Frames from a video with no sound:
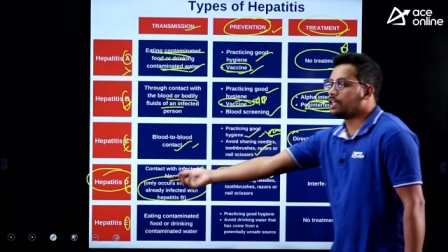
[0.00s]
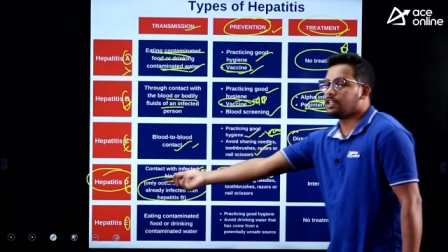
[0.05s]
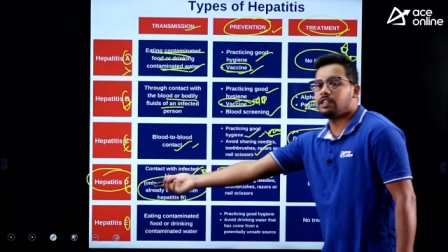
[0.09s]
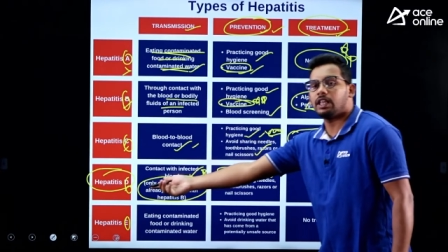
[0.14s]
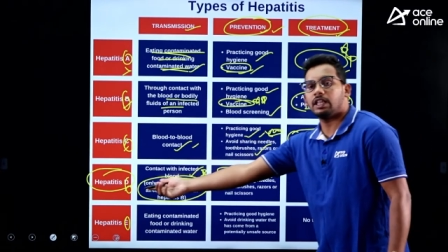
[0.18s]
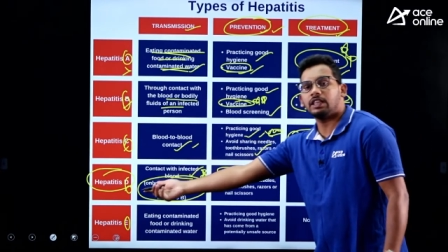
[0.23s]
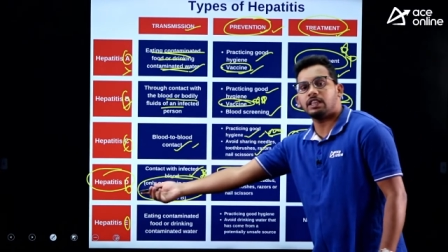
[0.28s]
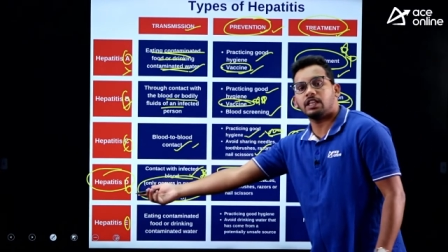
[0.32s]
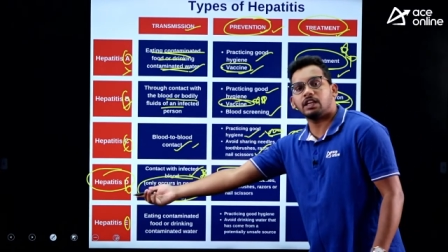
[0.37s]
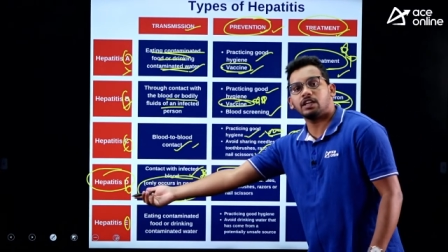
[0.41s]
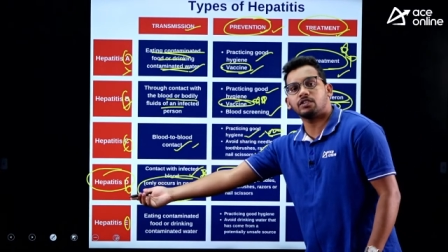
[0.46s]

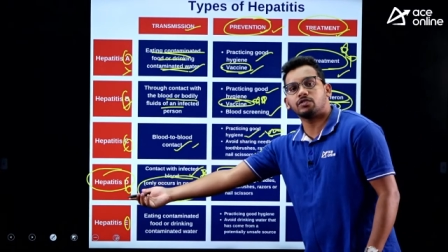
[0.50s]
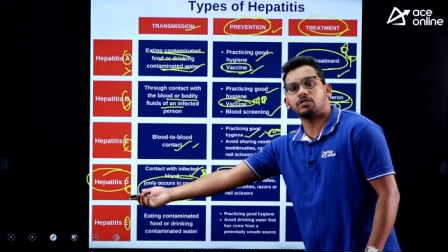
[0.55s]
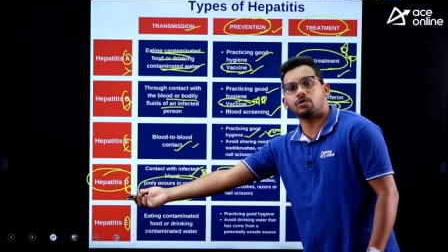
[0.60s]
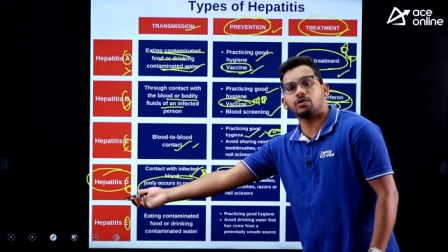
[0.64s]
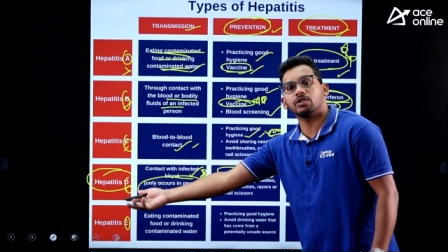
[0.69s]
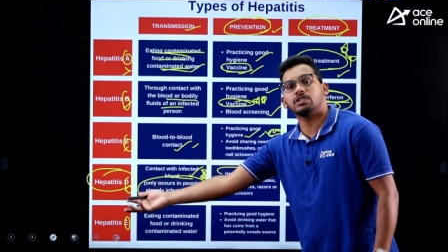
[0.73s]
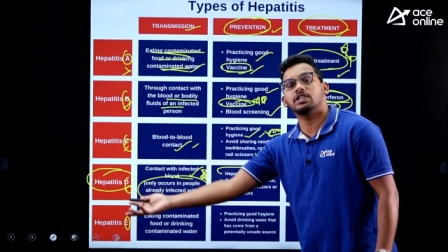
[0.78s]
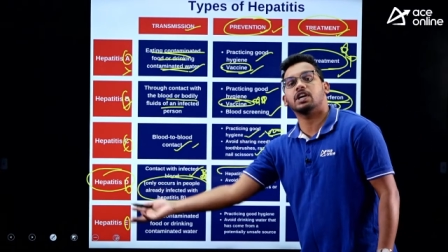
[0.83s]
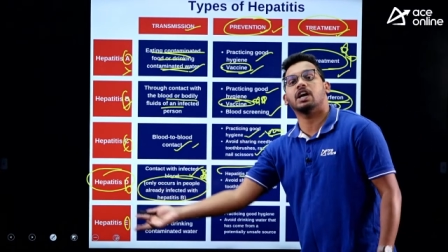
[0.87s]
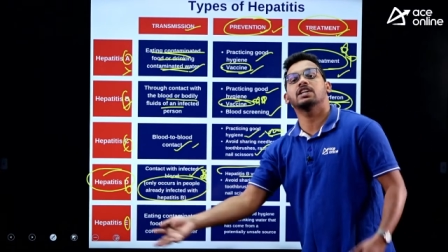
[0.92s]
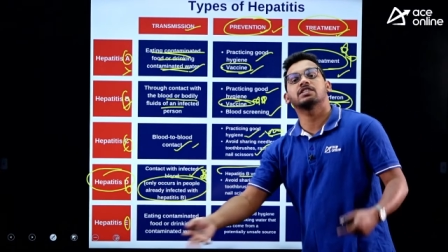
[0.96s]
then there is no
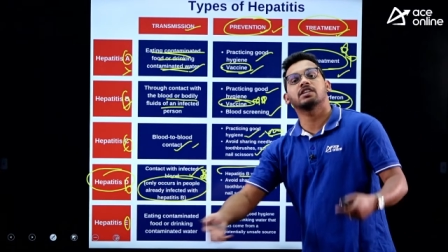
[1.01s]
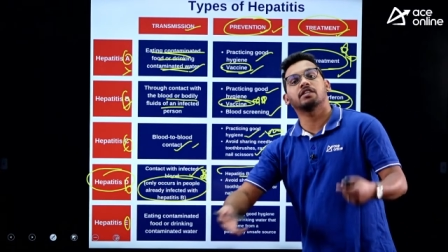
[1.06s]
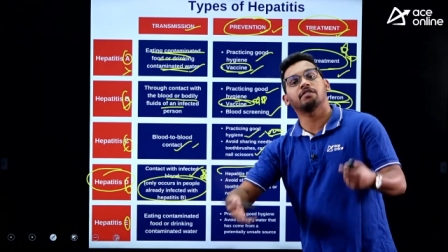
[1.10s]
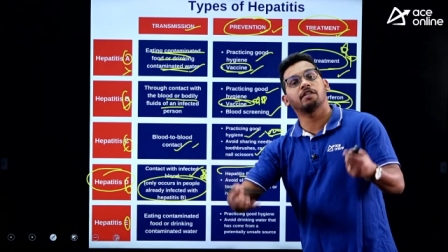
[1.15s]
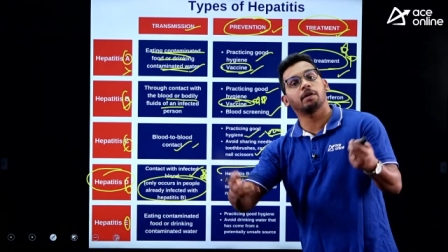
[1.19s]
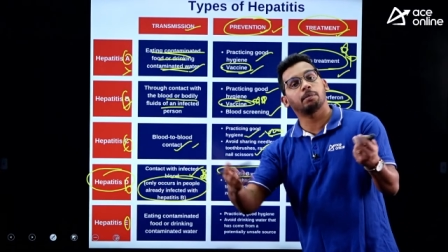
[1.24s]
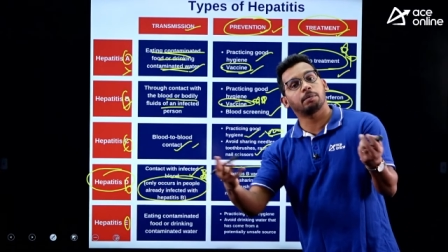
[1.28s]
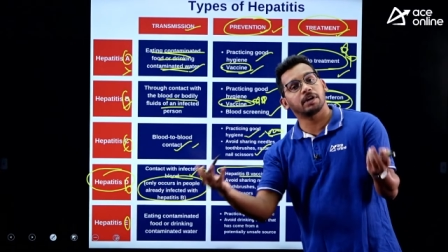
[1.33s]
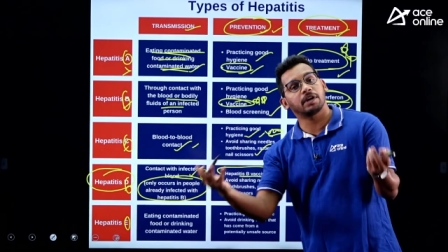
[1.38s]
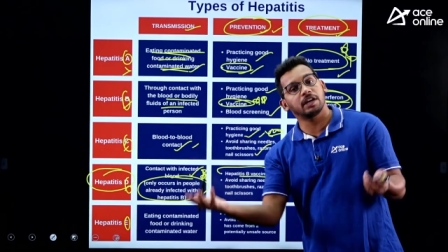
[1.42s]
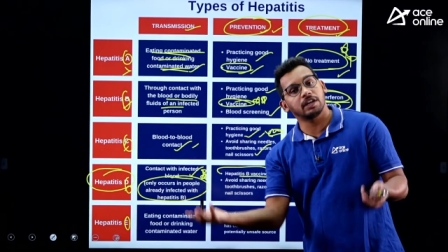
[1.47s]
chance of
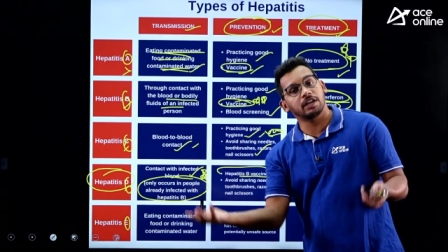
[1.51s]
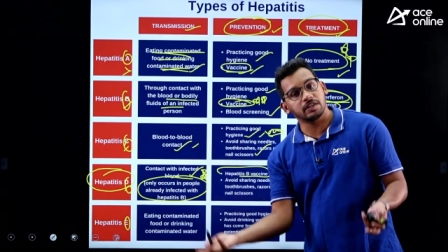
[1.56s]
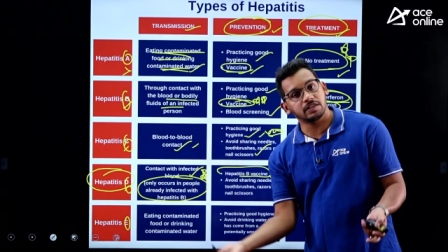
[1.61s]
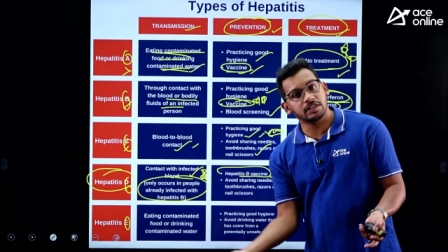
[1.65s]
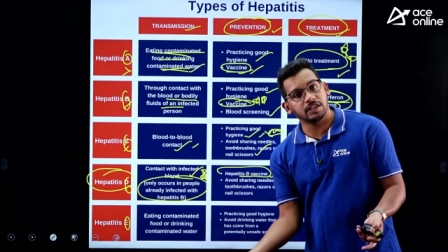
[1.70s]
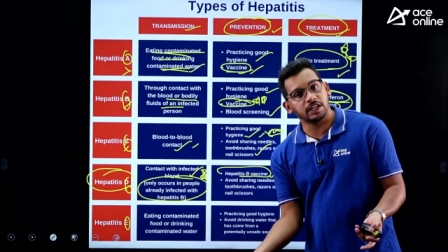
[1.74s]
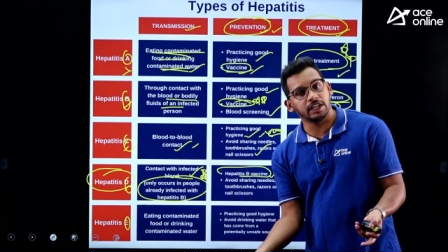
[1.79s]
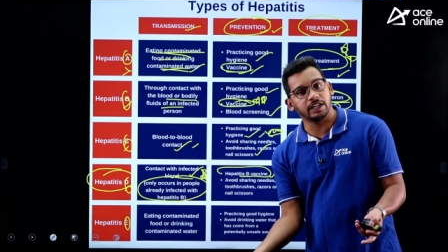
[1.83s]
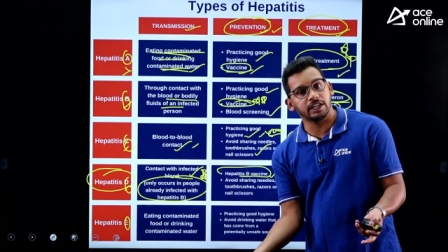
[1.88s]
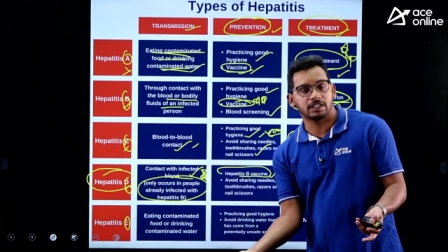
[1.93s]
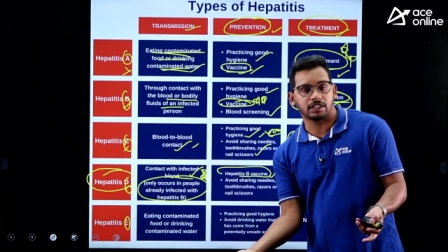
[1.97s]
hepatitis
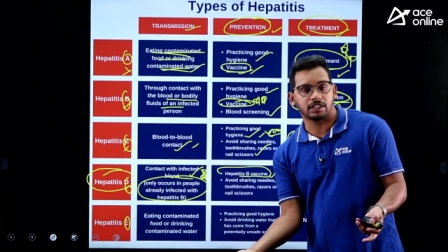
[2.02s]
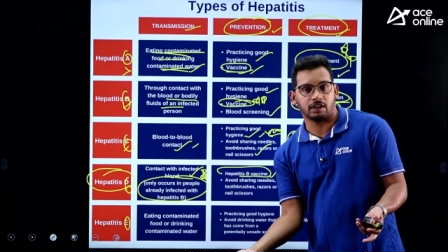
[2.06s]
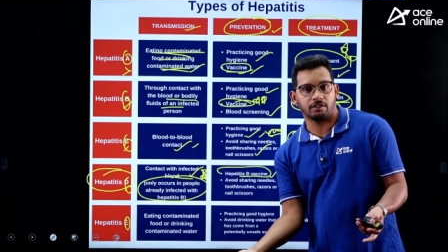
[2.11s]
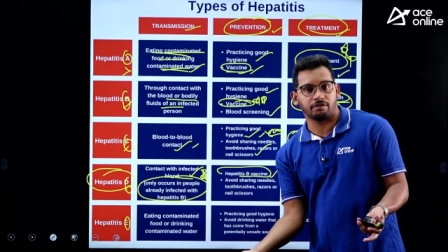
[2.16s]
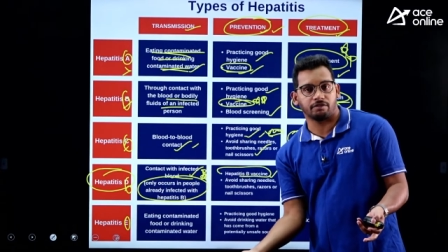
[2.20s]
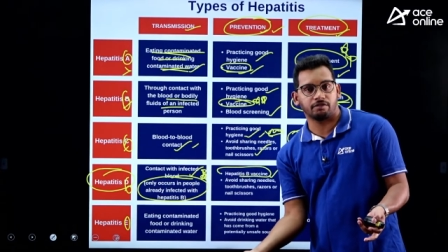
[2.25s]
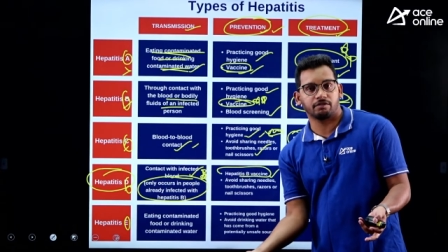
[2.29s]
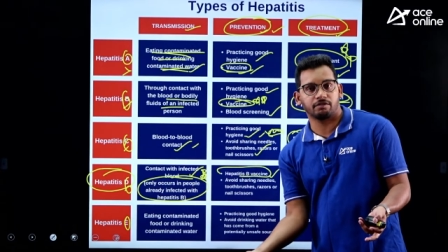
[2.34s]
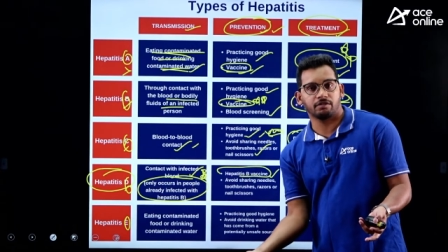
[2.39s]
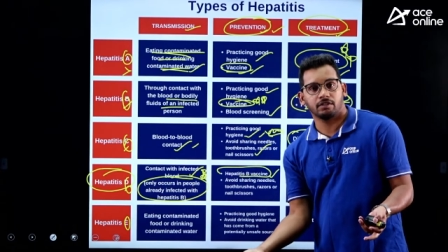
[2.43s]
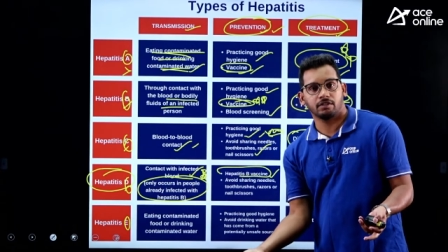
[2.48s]
D
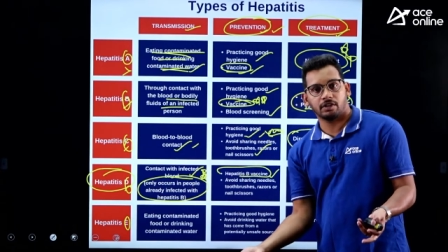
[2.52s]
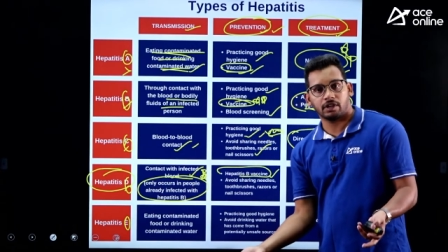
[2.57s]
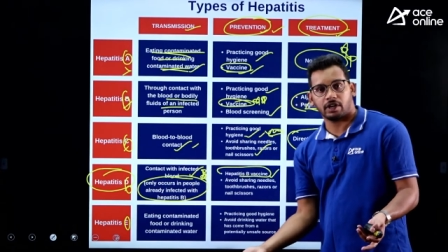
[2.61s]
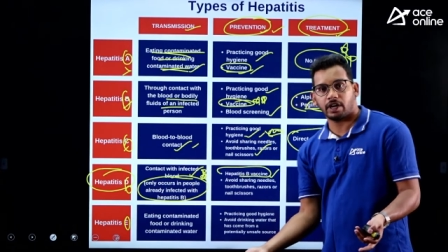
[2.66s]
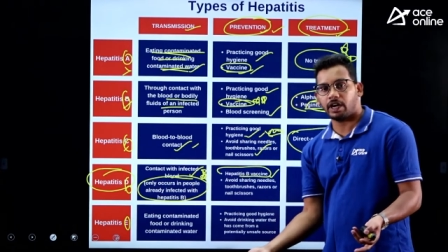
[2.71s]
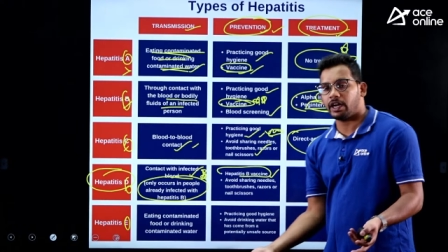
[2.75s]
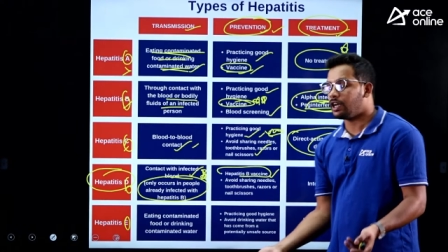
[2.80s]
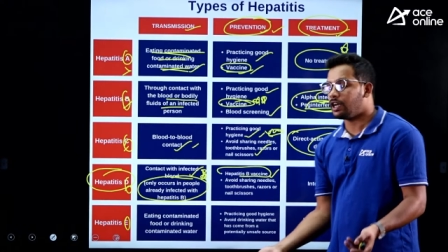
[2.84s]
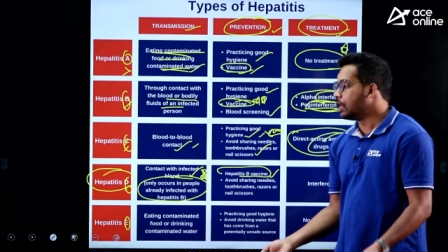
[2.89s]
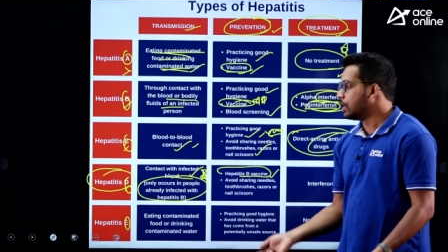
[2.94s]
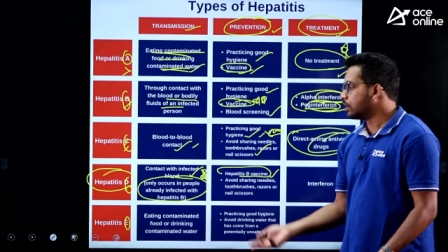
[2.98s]
itself
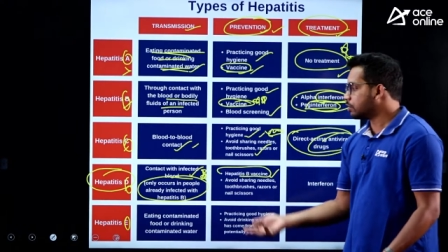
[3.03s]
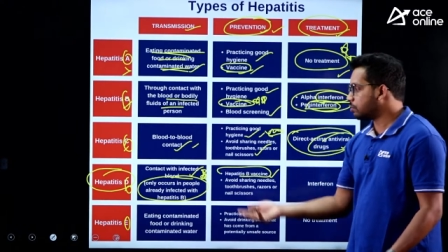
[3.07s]
right.